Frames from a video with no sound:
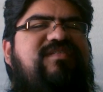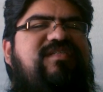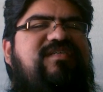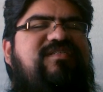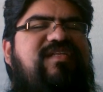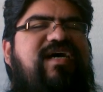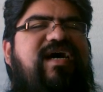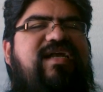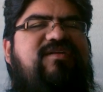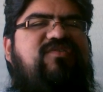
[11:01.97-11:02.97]
So there's a
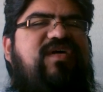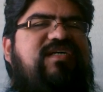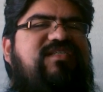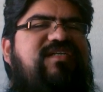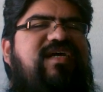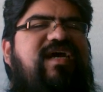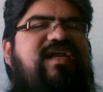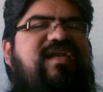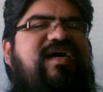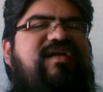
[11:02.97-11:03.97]
lot of tracts of
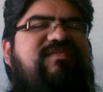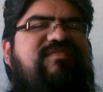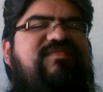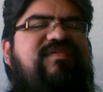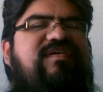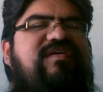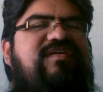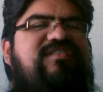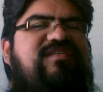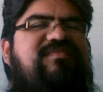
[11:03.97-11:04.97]
land, a lot of
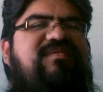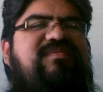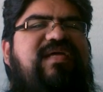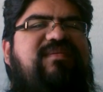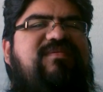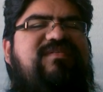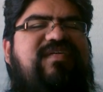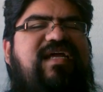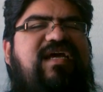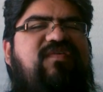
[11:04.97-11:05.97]
suburban neighborhoods
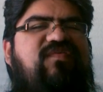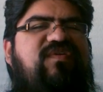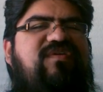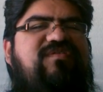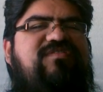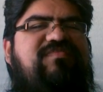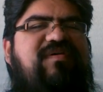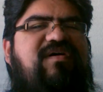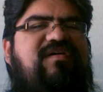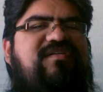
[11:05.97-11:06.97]
that have huge
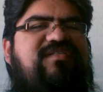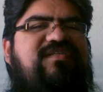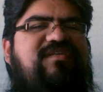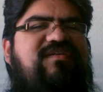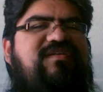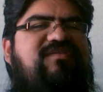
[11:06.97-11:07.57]
parks and